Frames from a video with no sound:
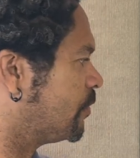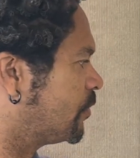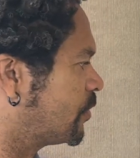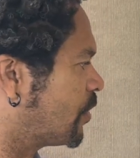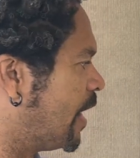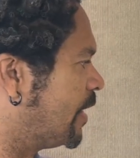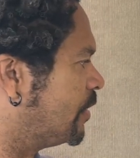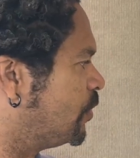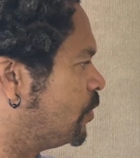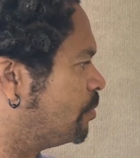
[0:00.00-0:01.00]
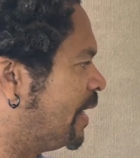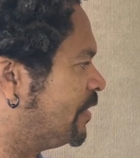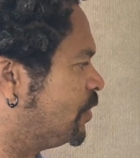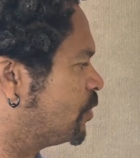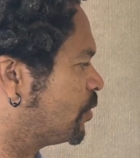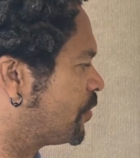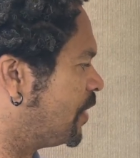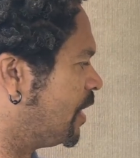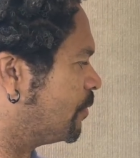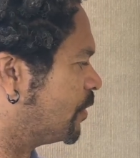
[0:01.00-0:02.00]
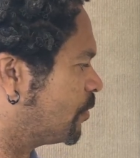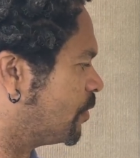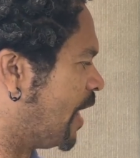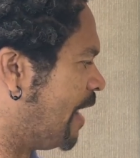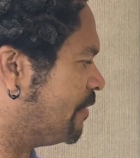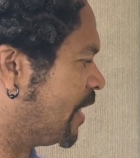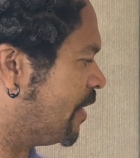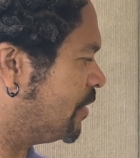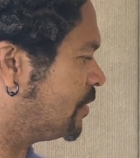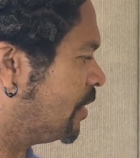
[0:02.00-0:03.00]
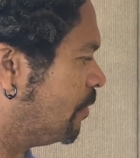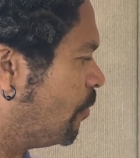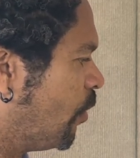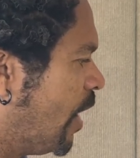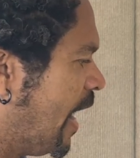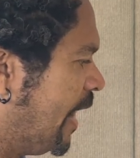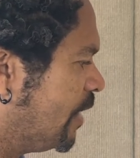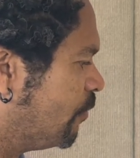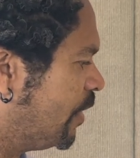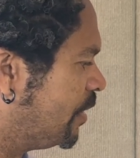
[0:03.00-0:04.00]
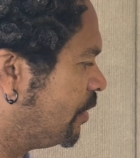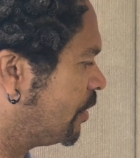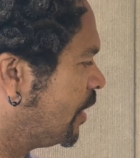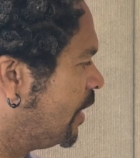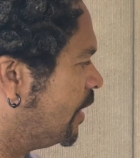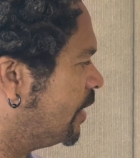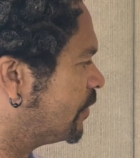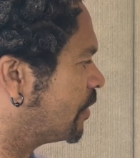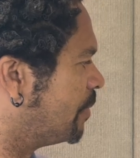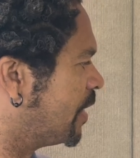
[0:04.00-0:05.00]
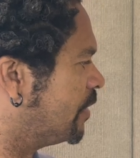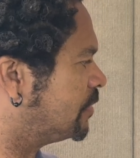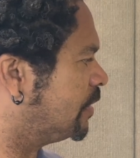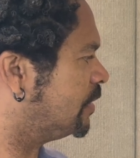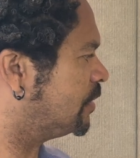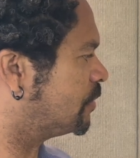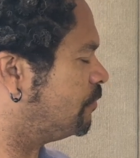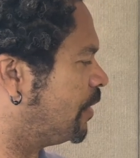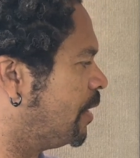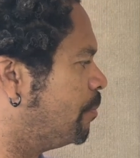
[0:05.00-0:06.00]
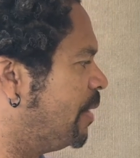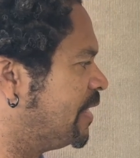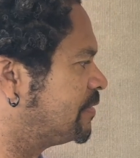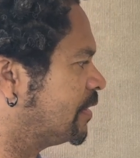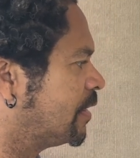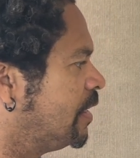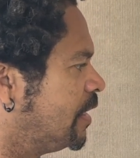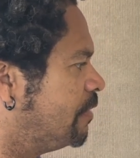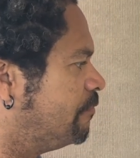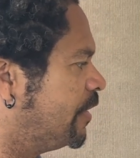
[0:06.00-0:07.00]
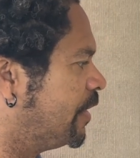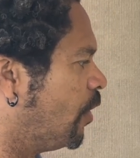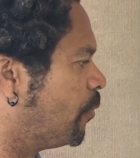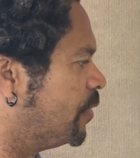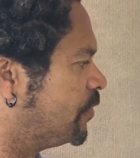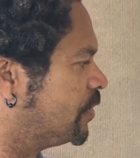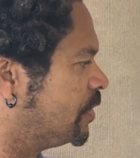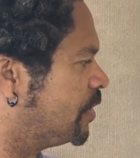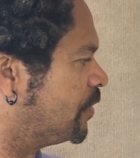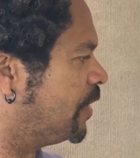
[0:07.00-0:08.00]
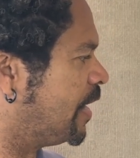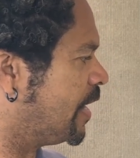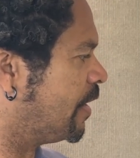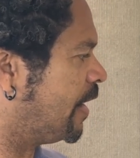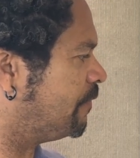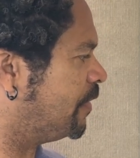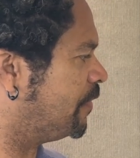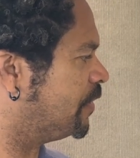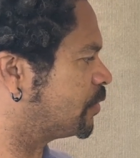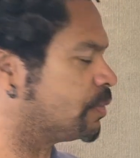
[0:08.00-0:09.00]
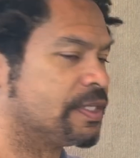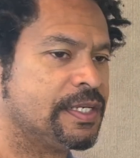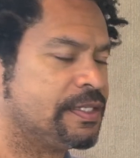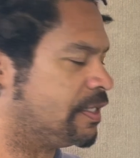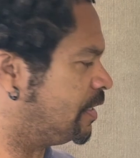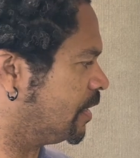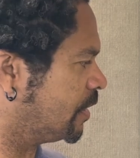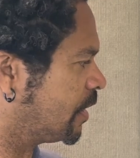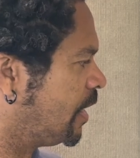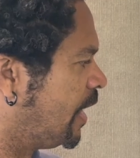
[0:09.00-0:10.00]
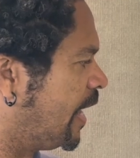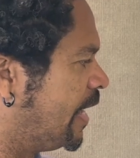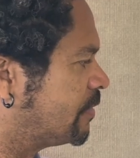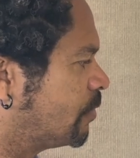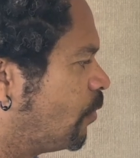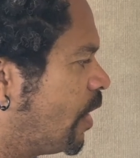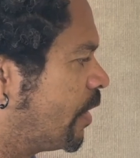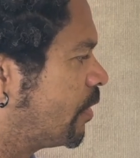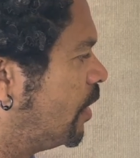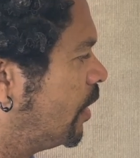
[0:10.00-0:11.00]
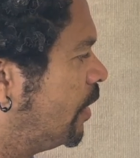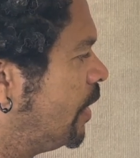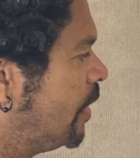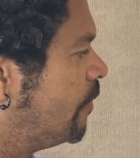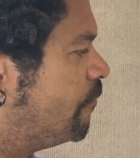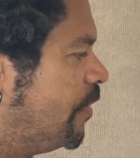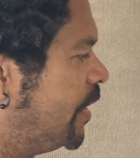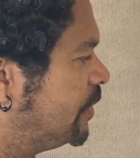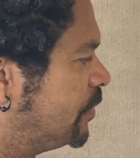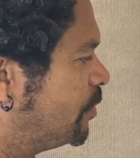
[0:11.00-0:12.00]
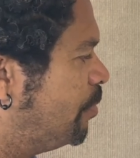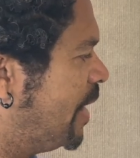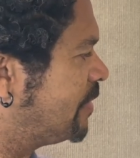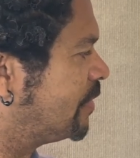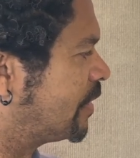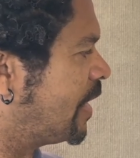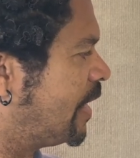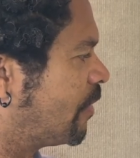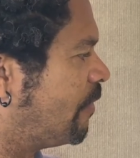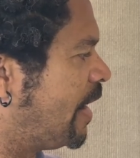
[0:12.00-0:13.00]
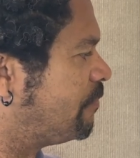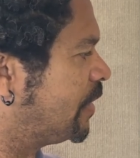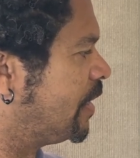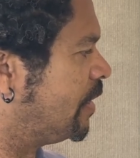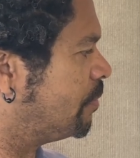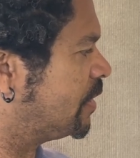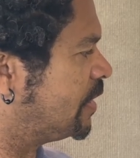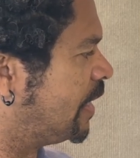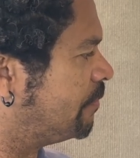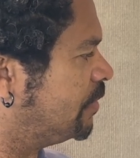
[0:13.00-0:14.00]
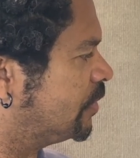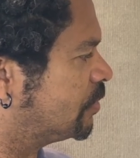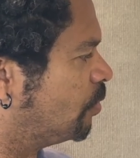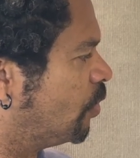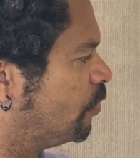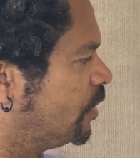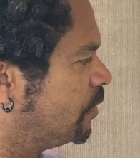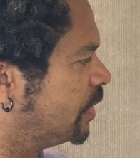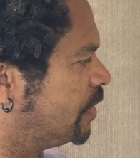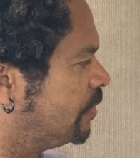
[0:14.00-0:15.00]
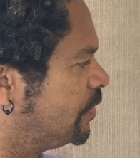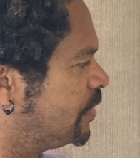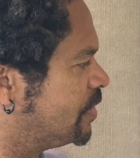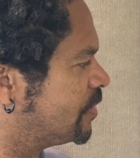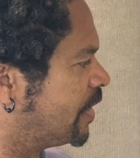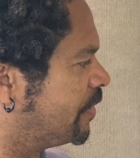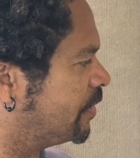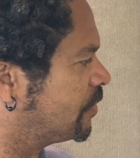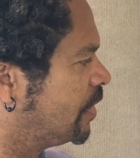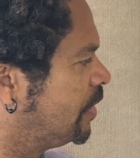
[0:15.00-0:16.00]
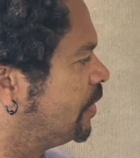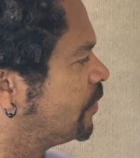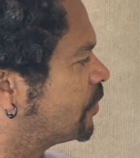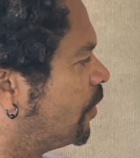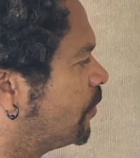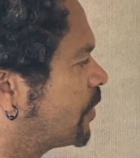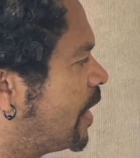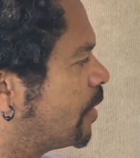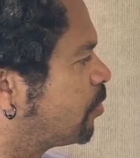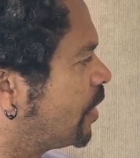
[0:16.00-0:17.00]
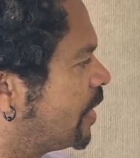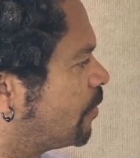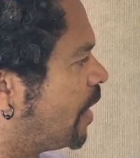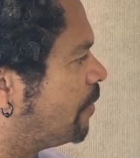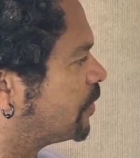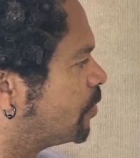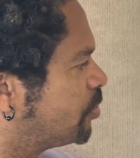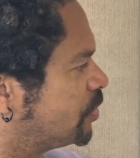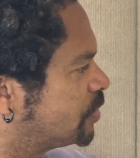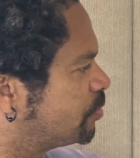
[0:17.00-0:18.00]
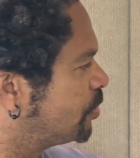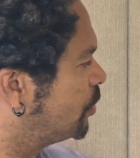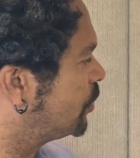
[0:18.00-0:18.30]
Try to do my usual thing with having areas that are more highly rendered and then some areas that are just very basic and very open. See here, the hair, I've done this with India ink and some watercolor. Very just basic kind of graphic here, but then I've done some more rendering here in these areas. So kind of playing around with the push and pull,